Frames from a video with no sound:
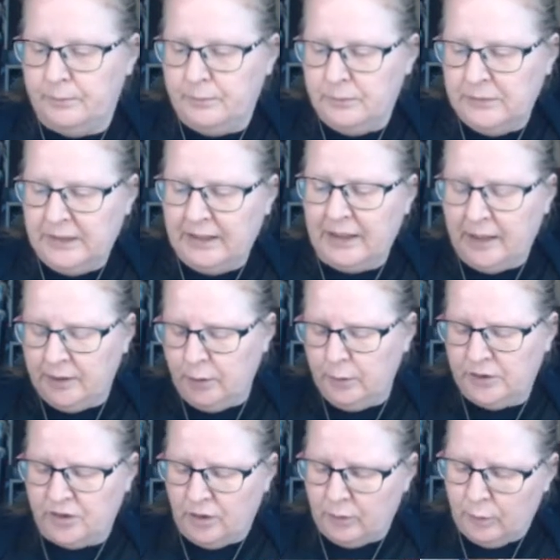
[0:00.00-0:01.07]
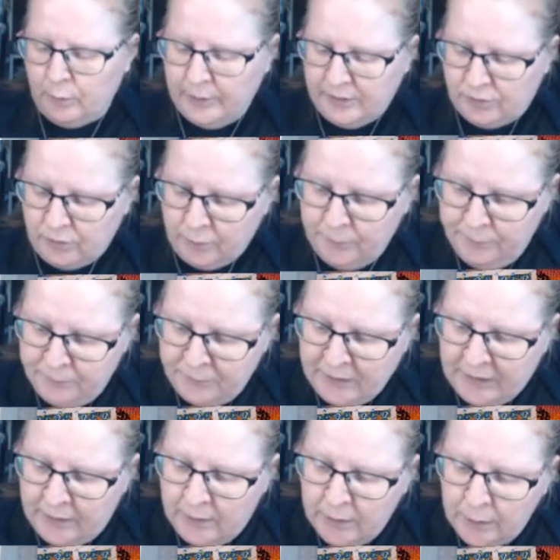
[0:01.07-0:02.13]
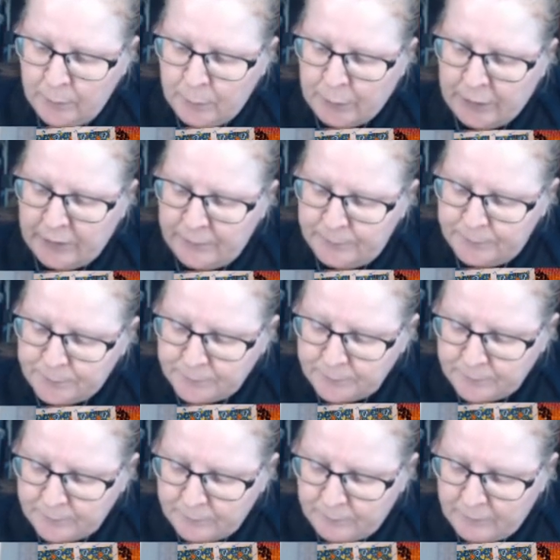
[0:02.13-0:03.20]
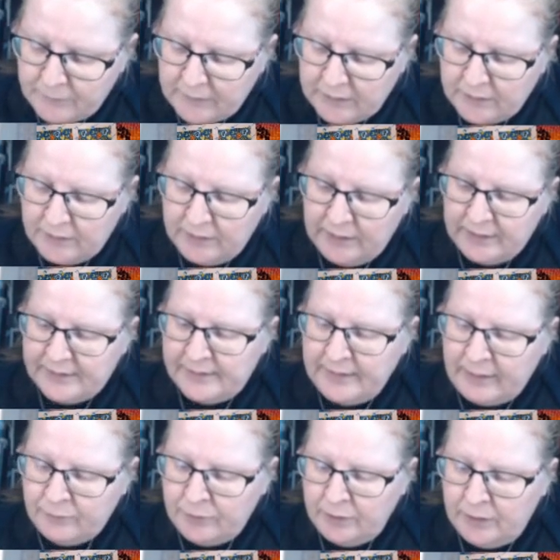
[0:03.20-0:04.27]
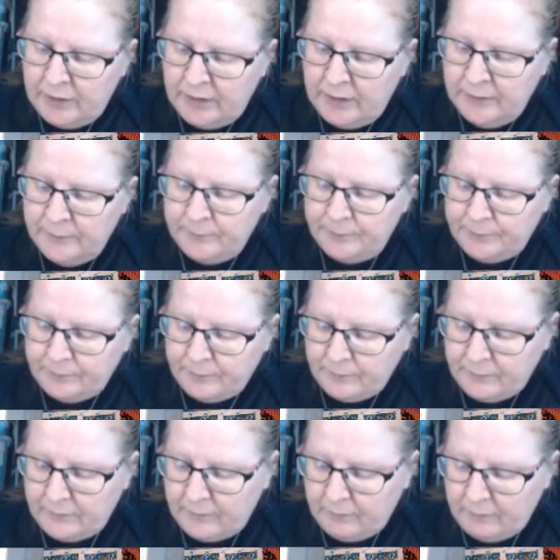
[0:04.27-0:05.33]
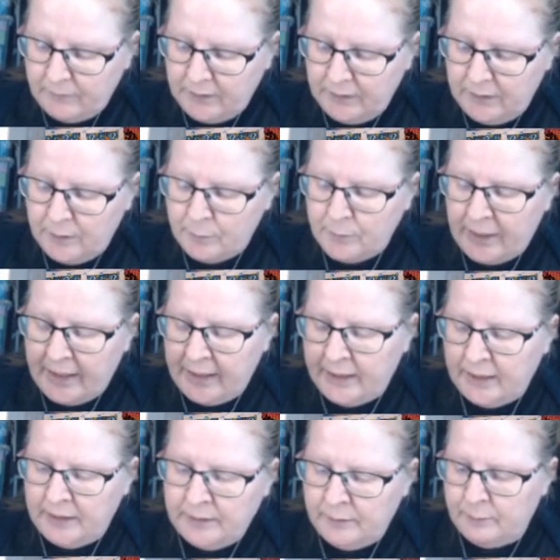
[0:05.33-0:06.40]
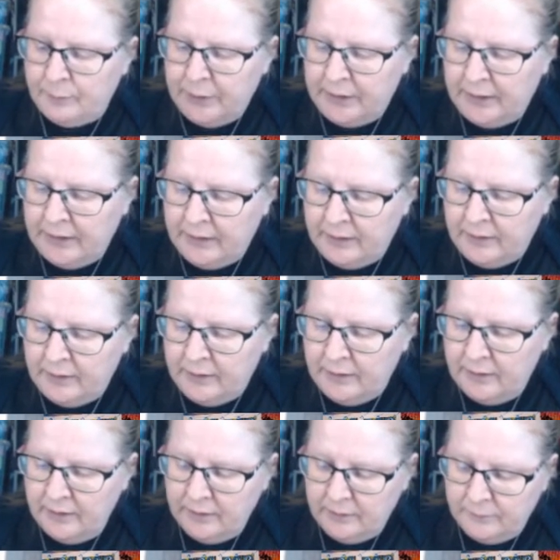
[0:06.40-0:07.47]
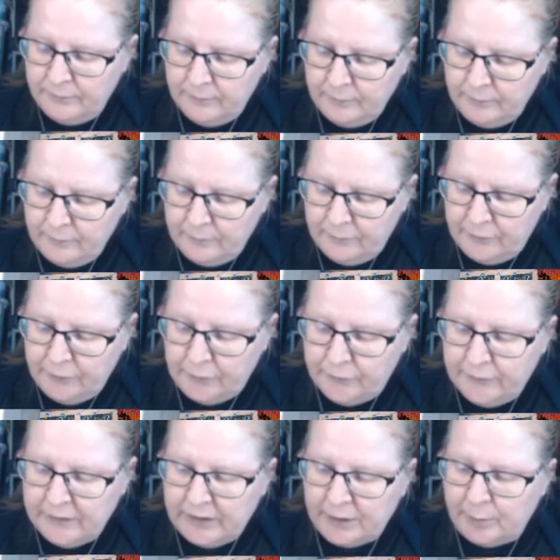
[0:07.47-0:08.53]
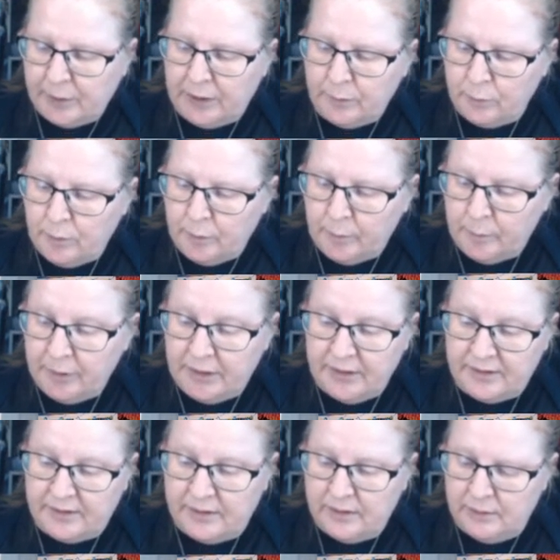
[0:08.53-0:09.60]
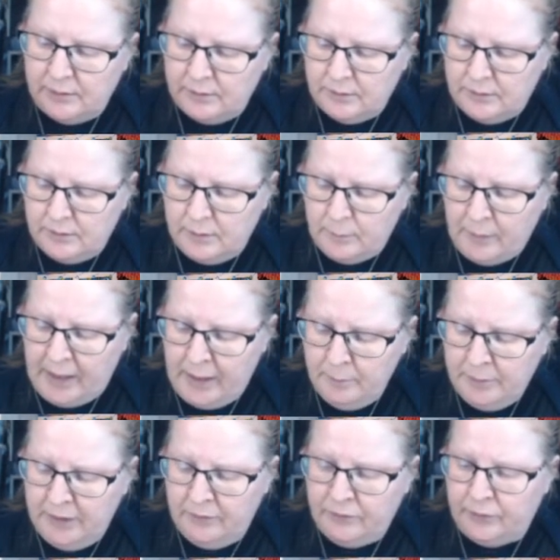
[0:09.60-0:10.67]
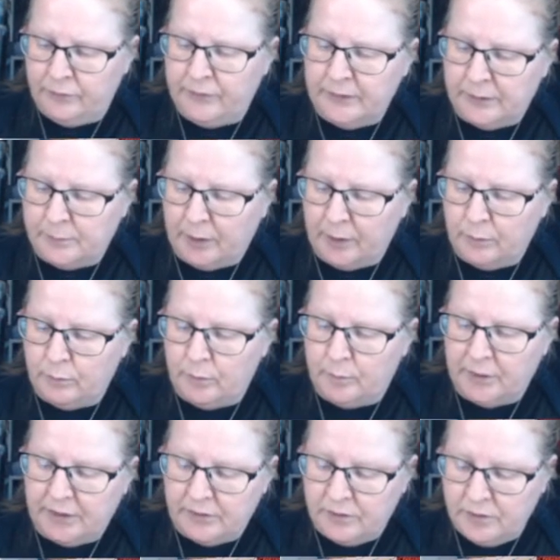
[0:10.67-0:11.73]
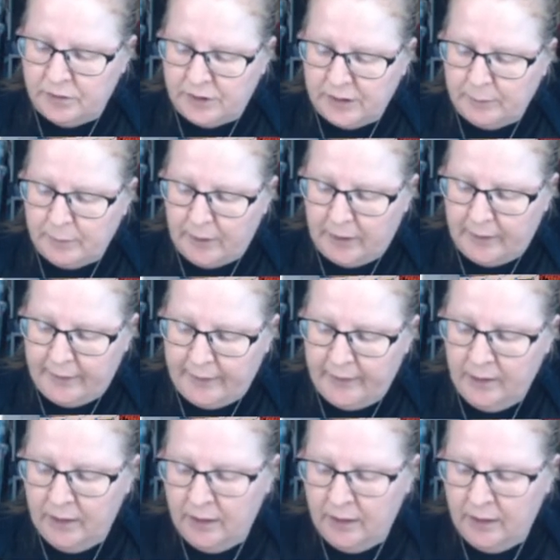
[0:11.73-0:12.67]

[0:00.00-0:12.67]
Now, I know it's not always true, but it's never the man being fulfilled by the woman, because the man being fulfilled by the woman is usually by,